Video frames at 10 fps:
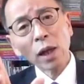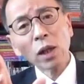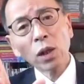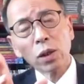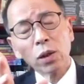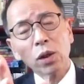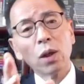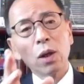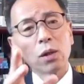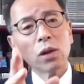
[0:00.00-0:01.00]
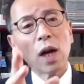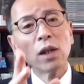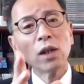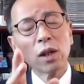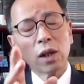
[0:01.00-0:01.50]

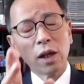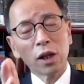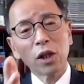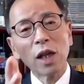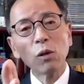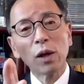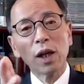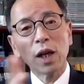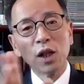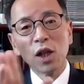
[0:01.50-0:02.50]
Chinese exchange rate